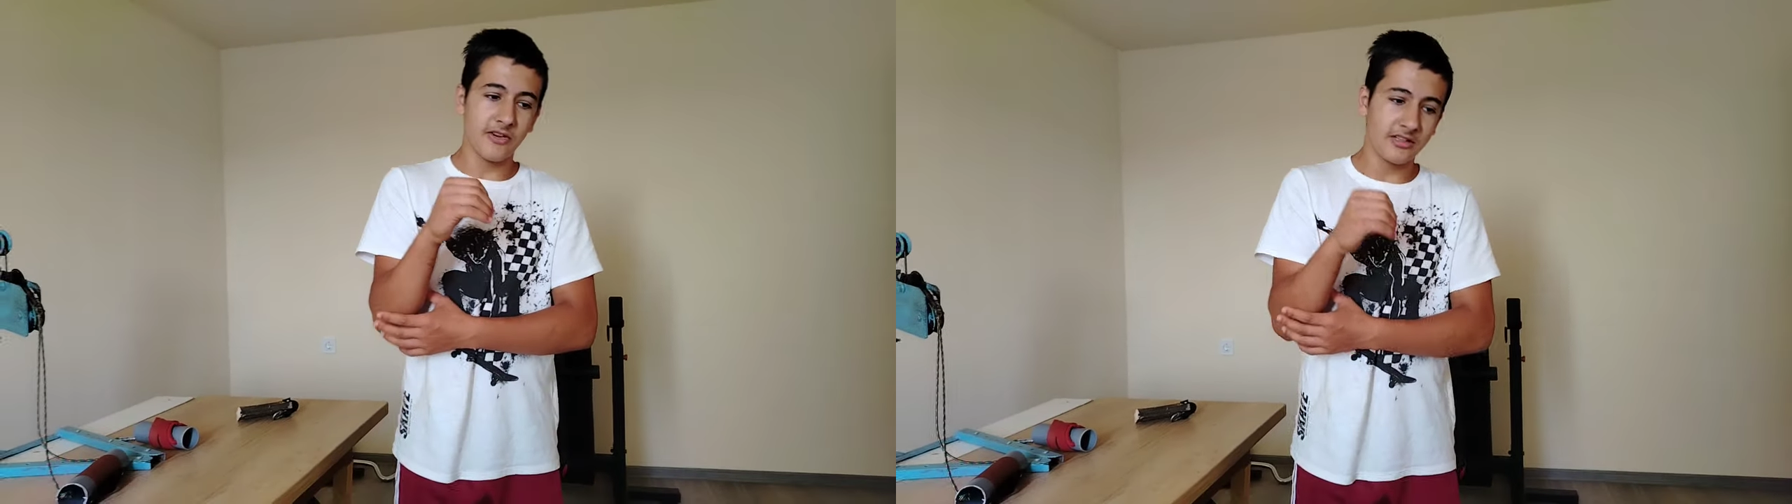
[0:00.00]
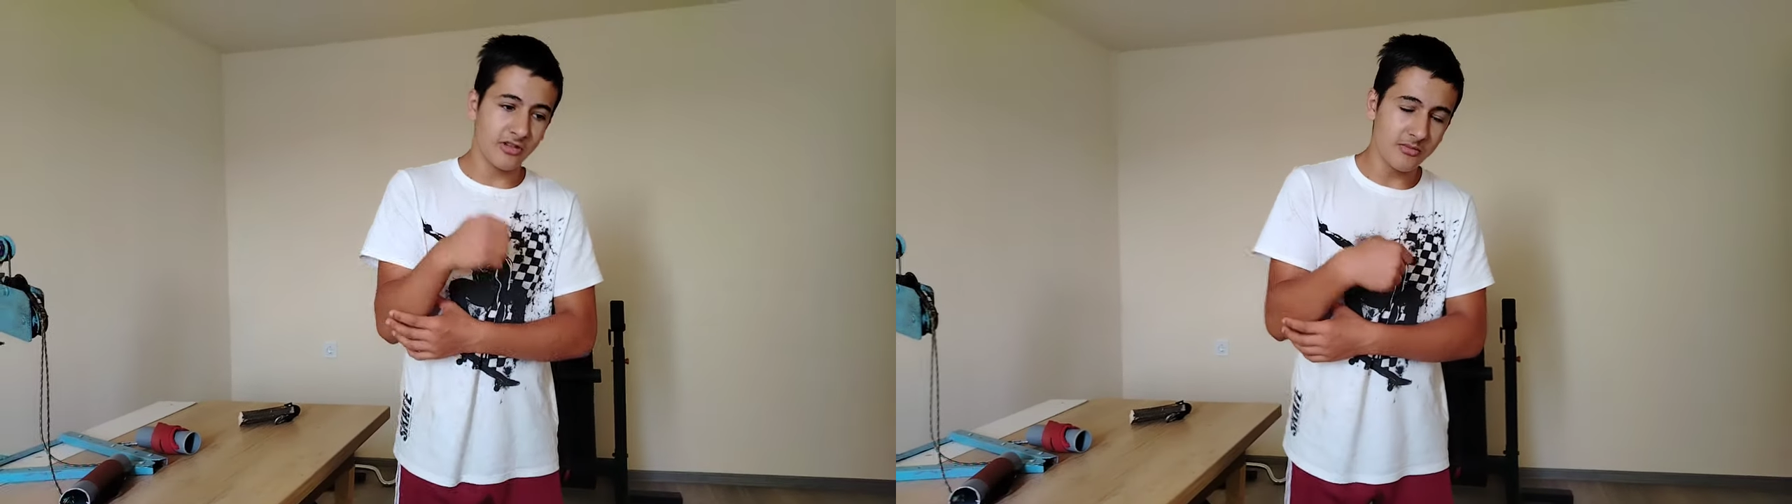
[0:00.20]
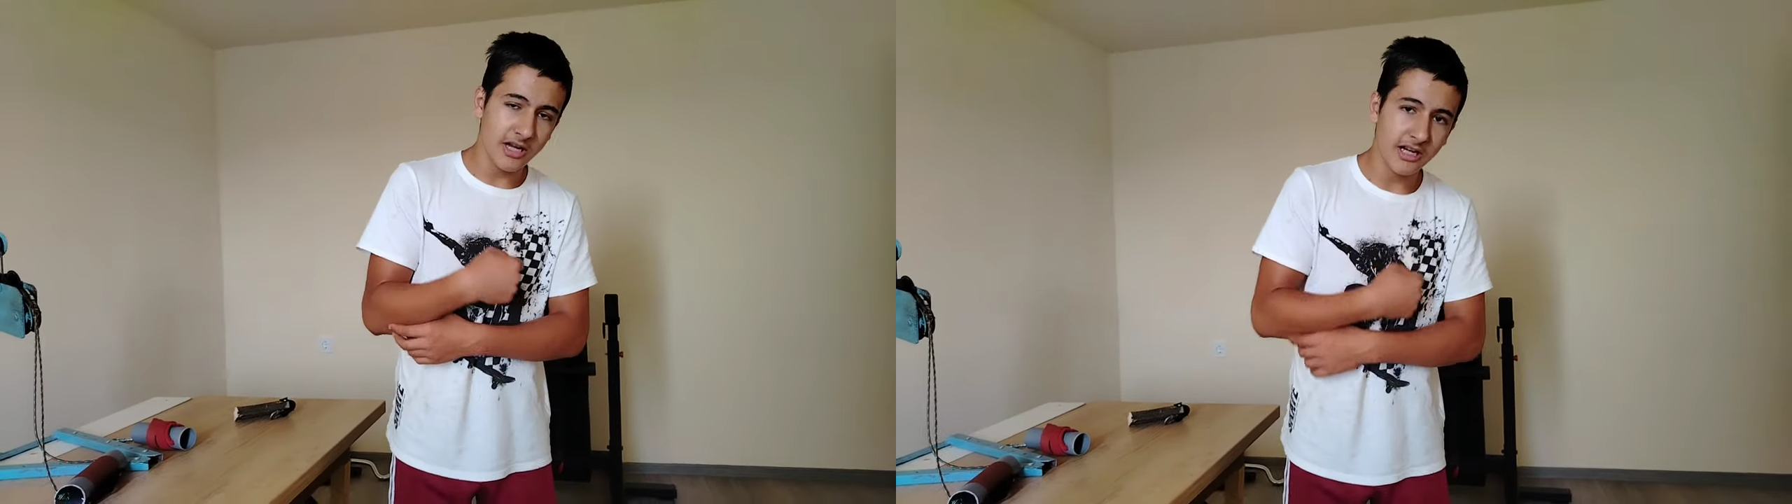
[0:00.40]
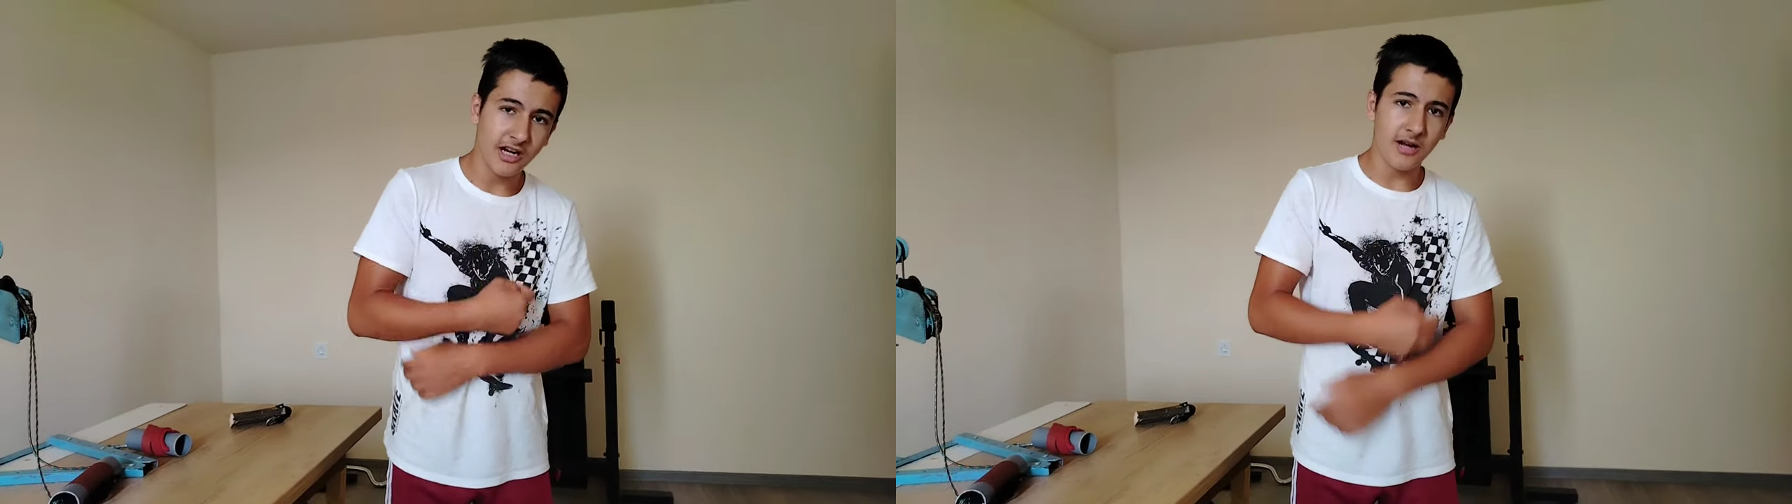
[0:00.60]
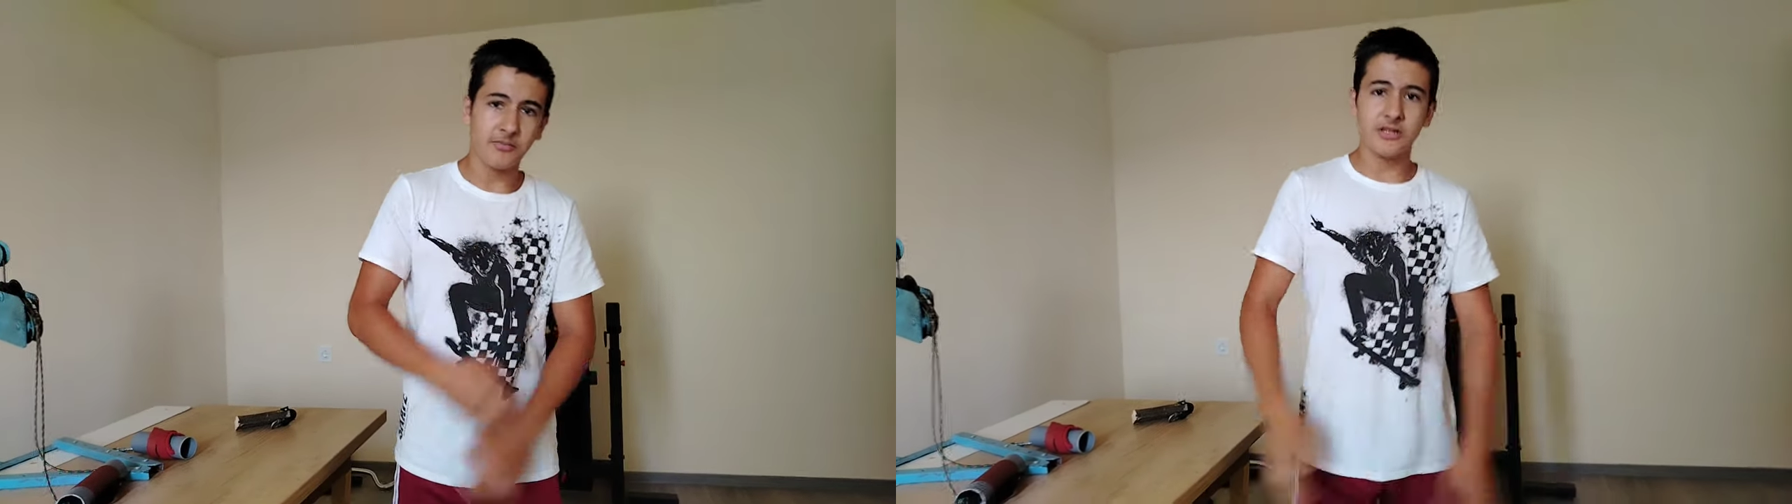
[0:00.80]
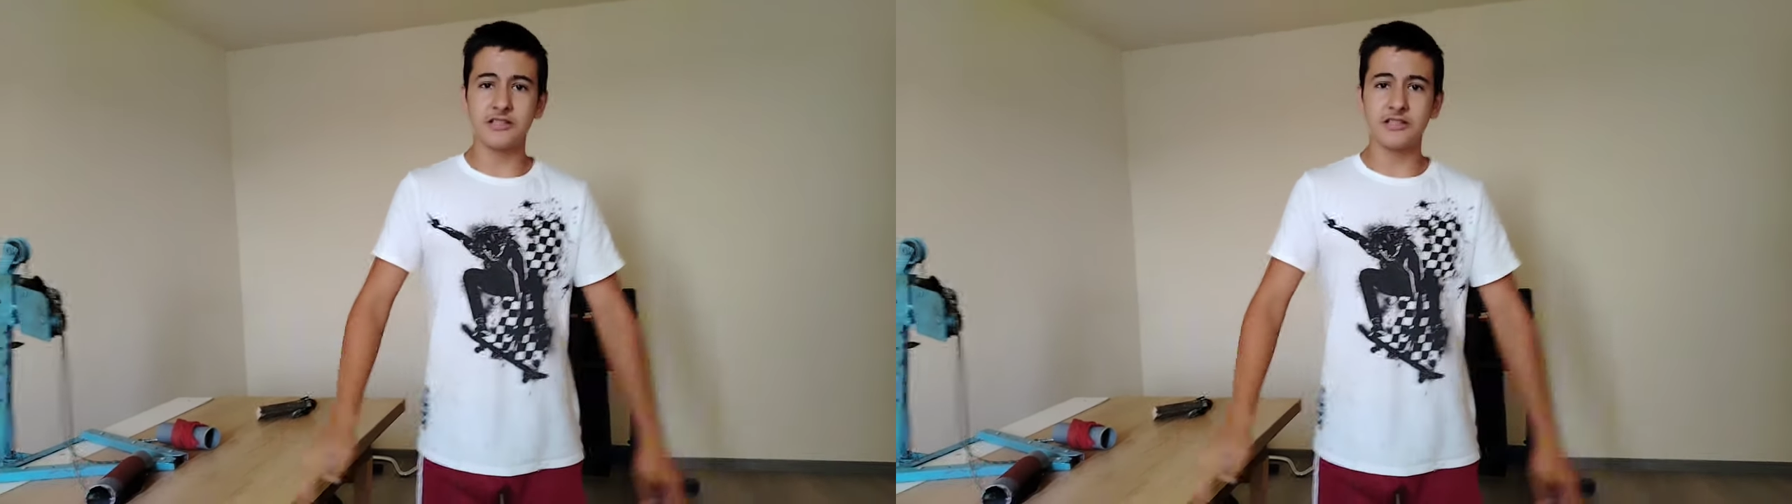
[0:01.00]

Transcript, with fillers: I turn my cup,